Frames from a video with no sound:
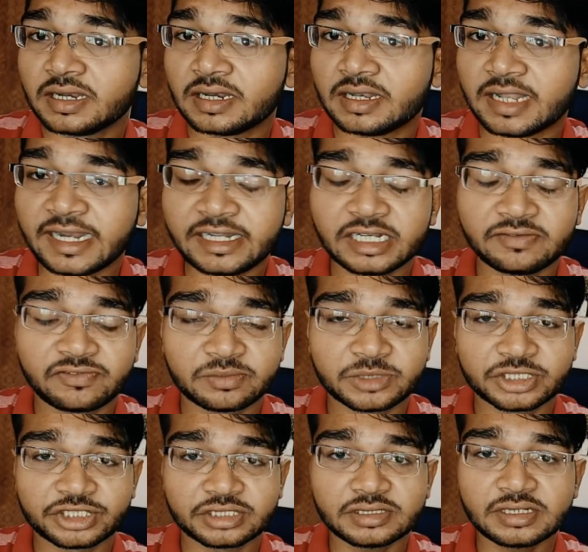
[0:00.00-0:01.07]
light
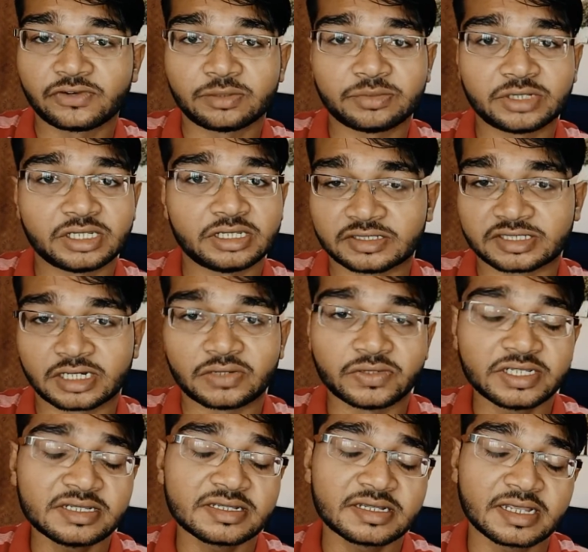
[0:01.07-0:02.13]
information from the
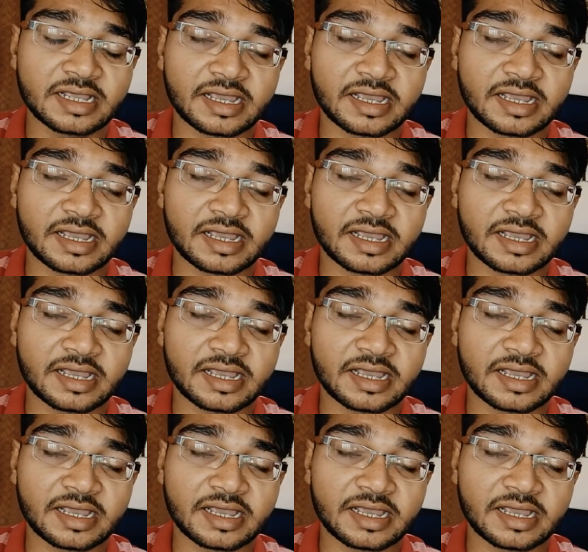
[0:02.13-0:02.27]
surroundings